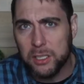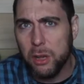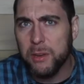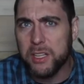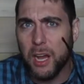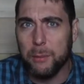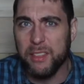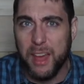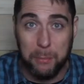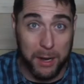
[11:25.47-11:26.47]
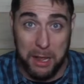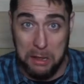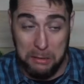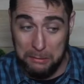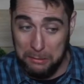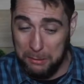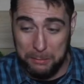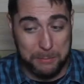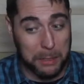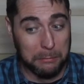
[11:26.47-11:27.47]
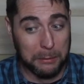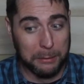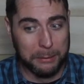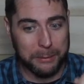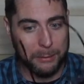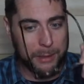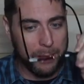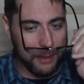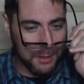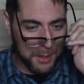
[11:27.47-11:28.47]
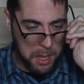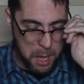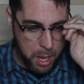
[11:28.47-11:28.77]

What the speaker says: So I'm going to talk about that, but I'm definitely not going to talk about that thing.